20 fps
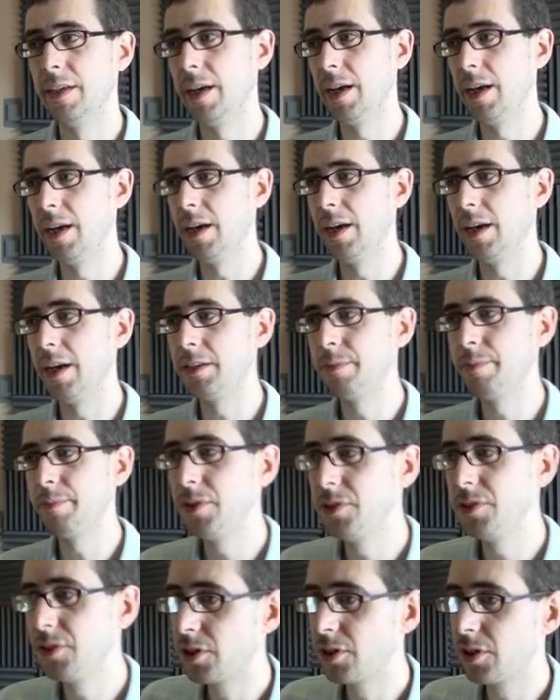Uh, I
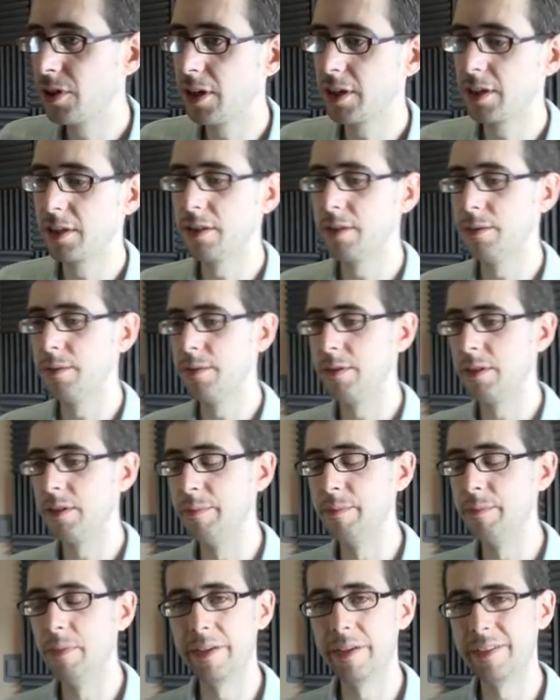suppose you could argue that,
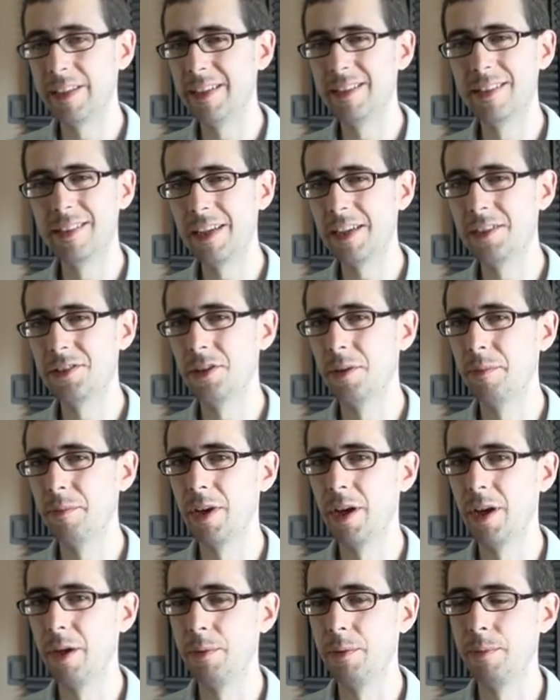that Mate is a desktop
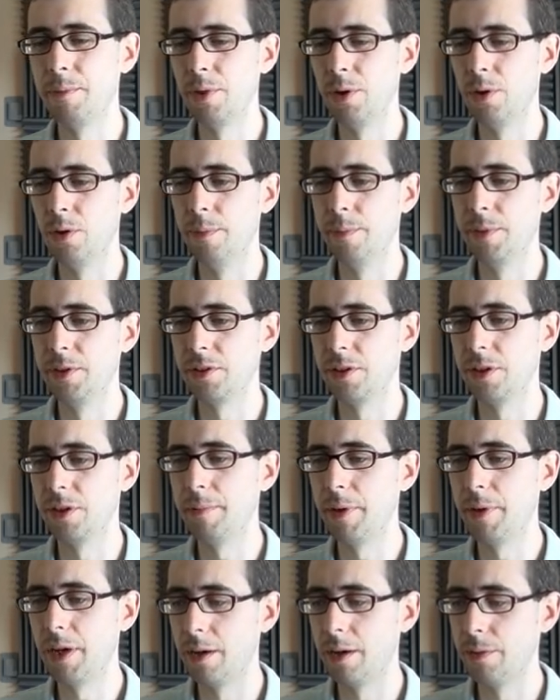that I would put almost on a
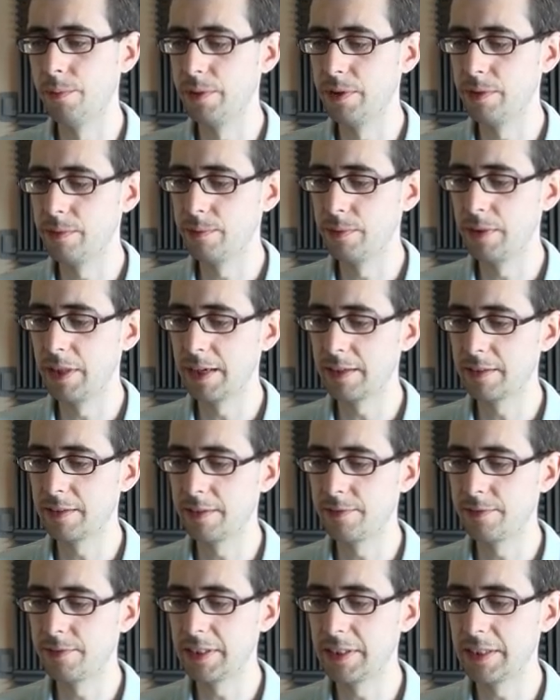par with, with X
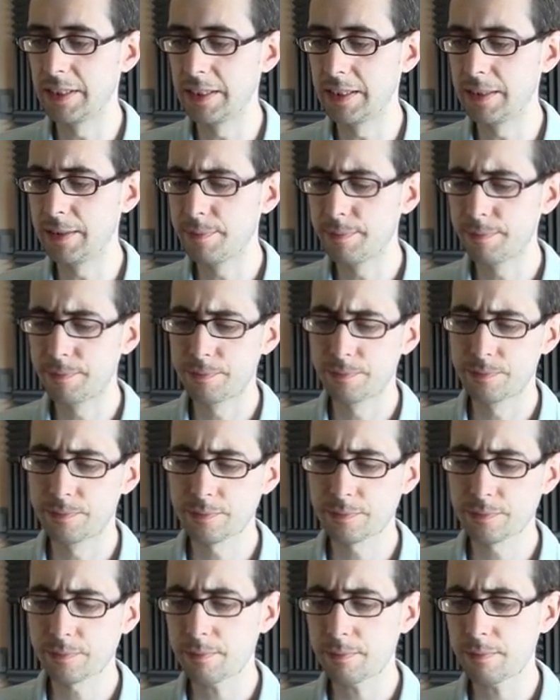F C E,
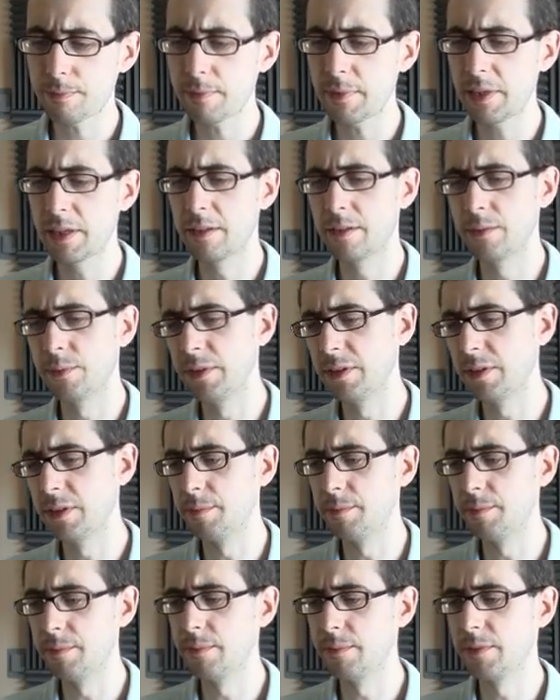with
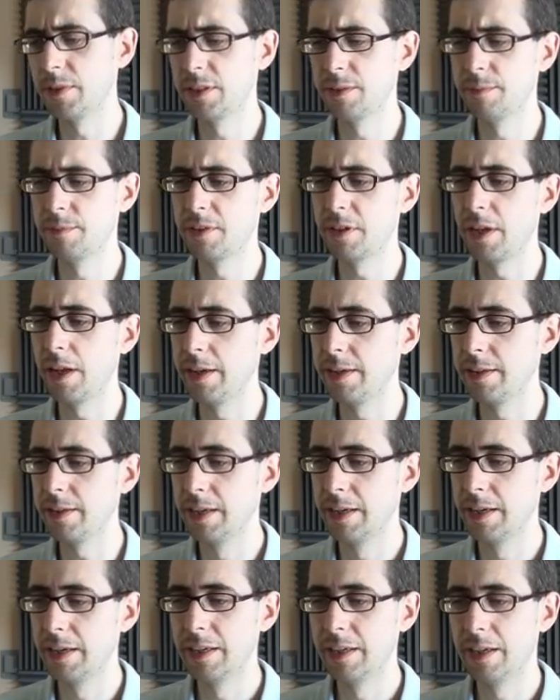some some slight,
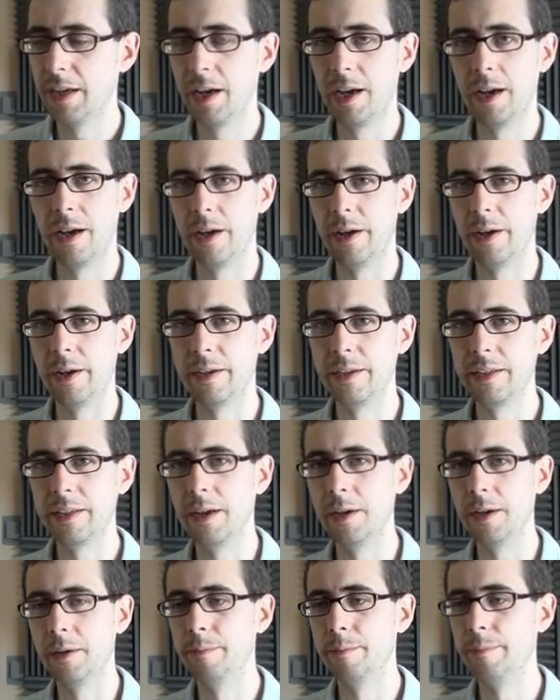uh,
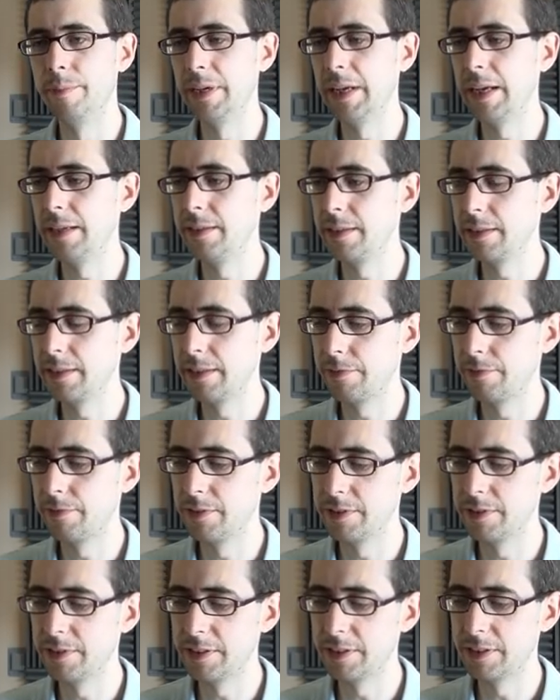you know, pedantic
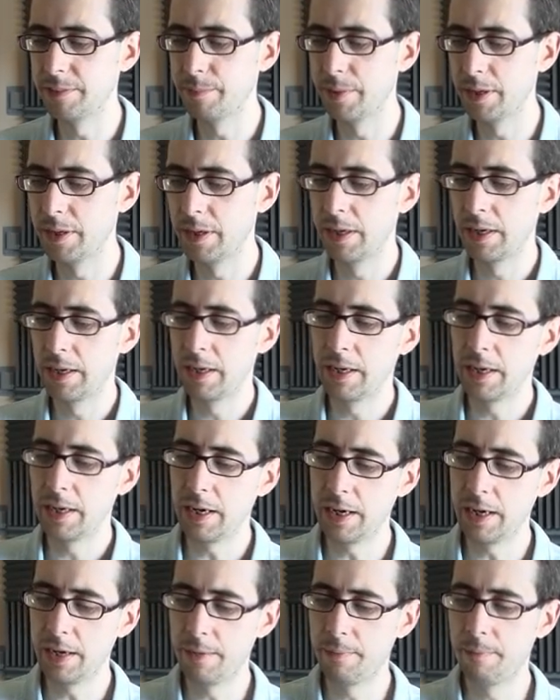differences. But
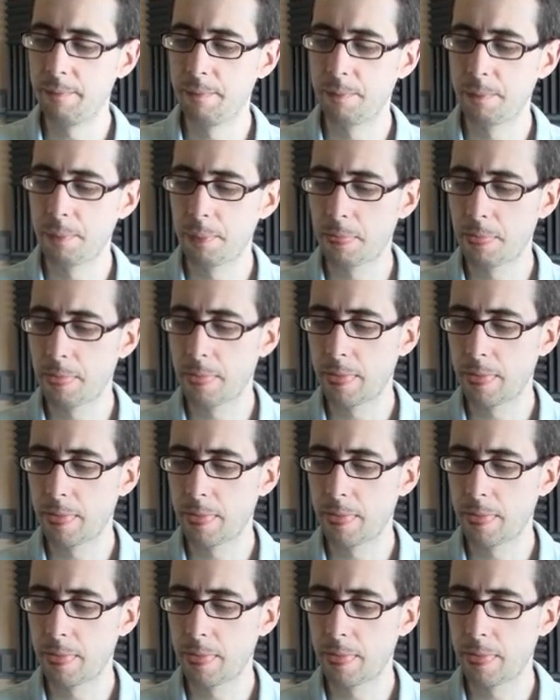um,